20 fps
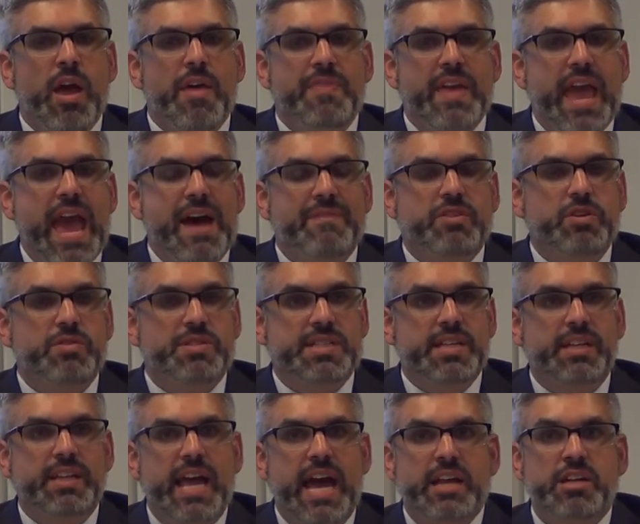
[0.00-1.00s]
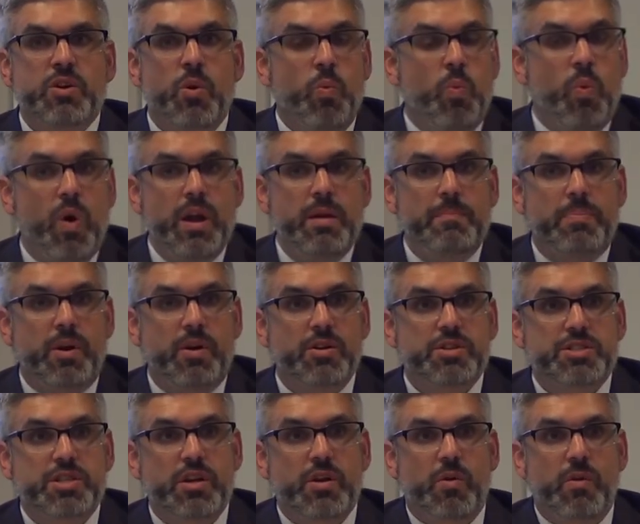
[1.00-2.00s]
they have to select one
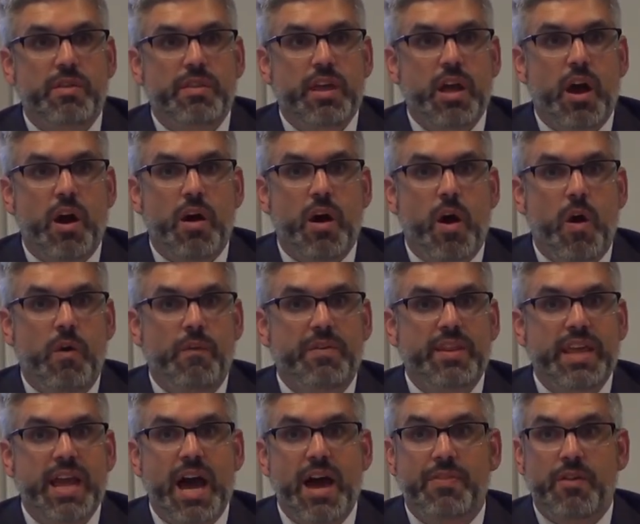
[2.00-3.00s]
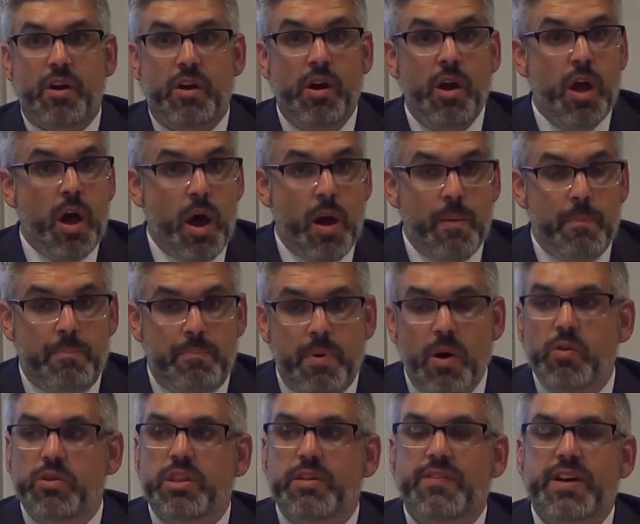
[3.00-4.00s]
person or the over the other.
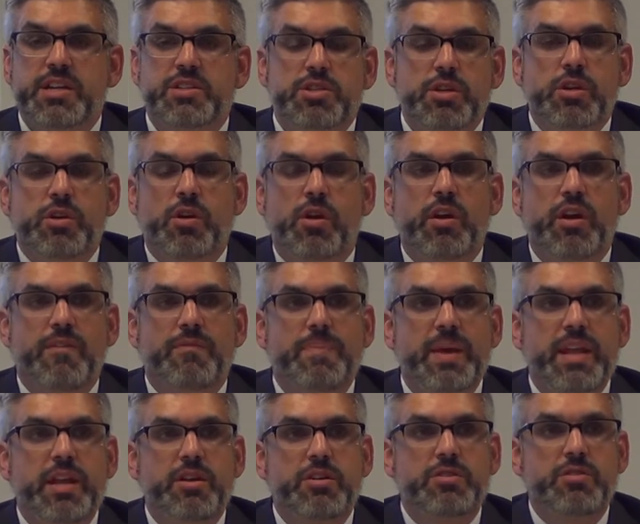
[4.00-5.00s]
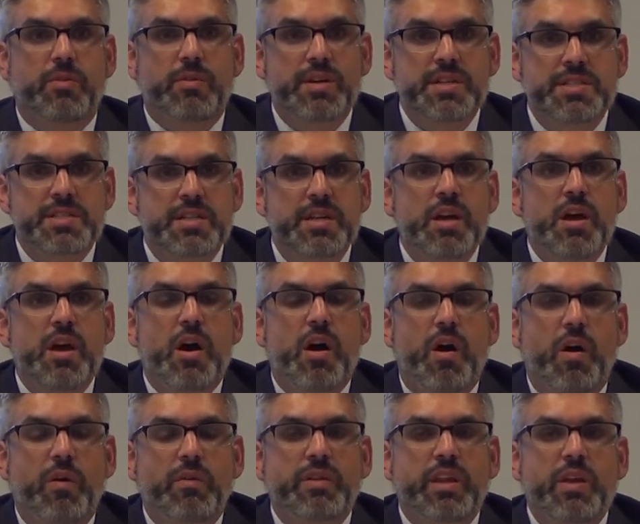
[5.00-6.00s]
Both of us could have been endorsed.
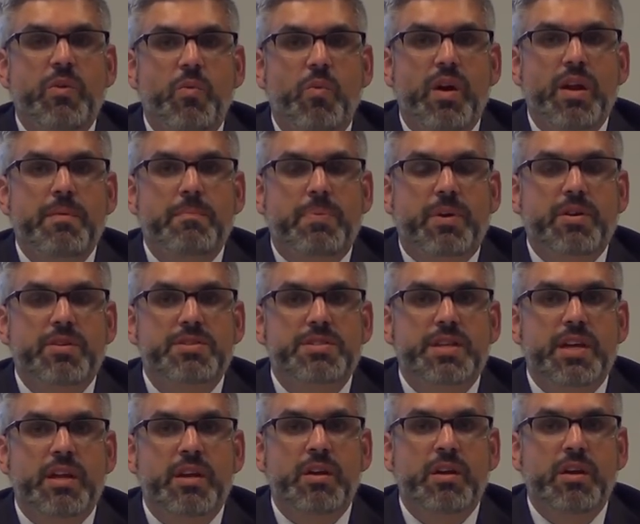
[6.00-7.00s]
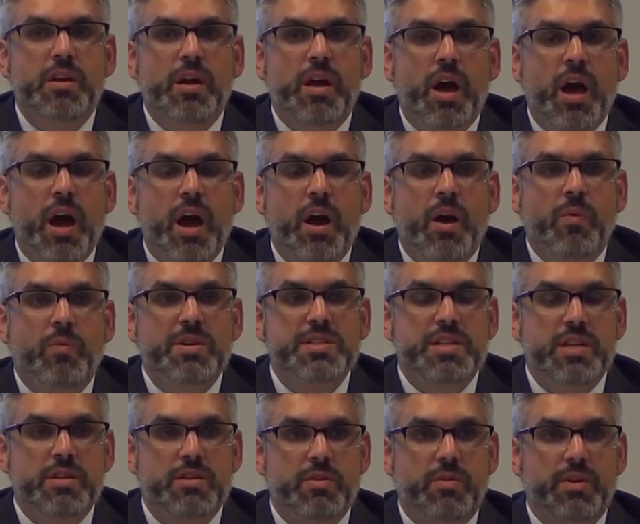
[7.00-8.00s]
Only one person was
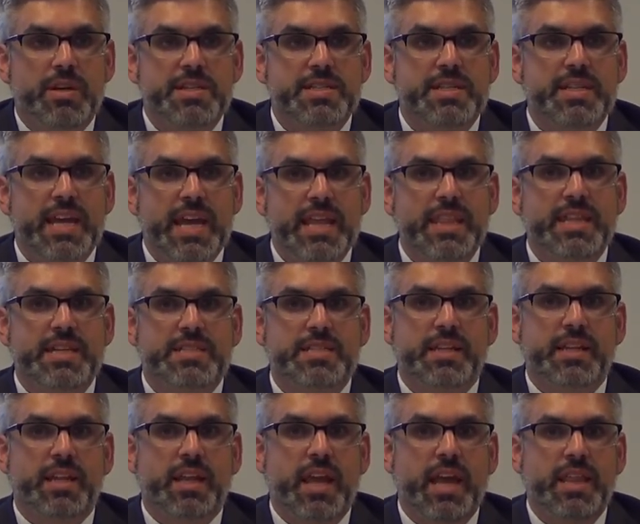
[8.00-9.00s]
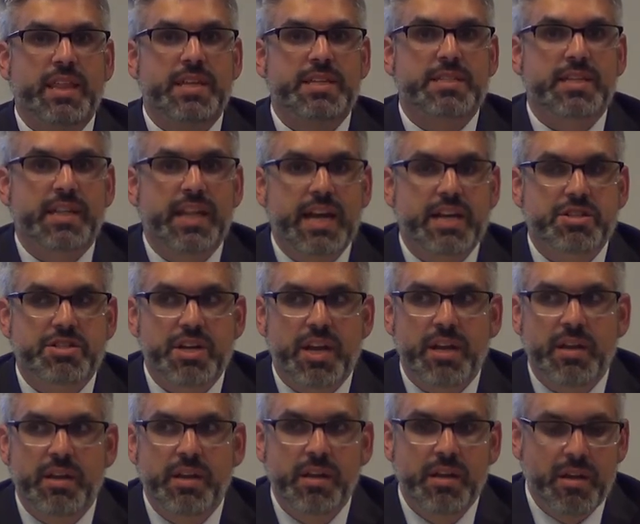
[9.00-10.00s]
endorsed in this election,
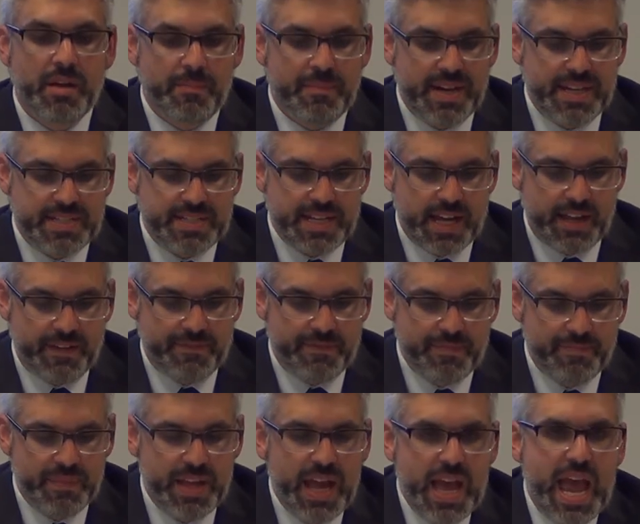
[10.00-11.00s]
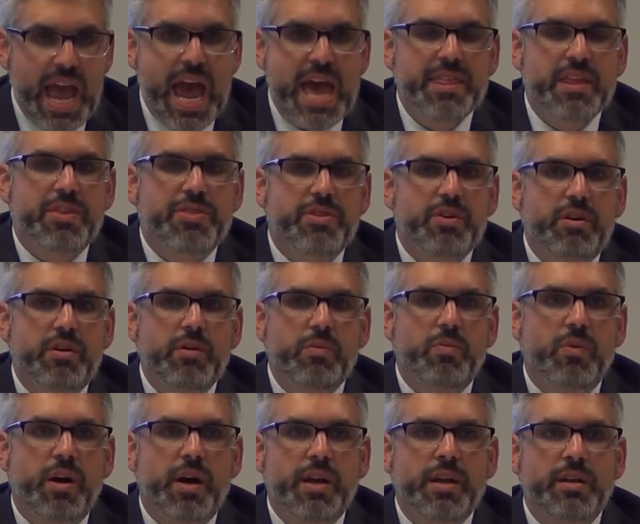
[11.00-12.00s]
myself. And the third
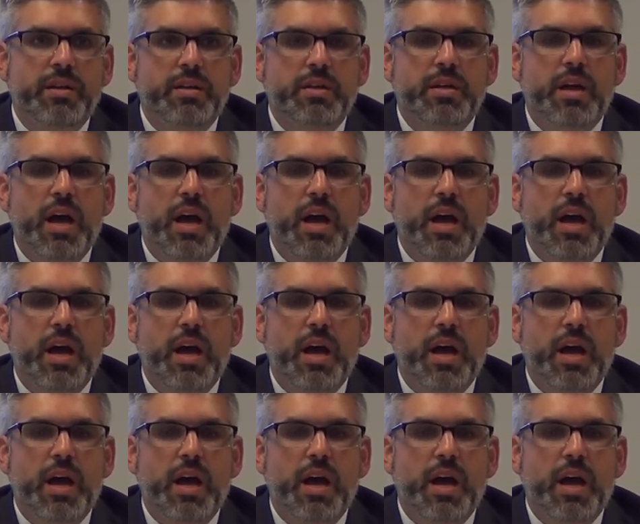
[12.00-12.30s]
one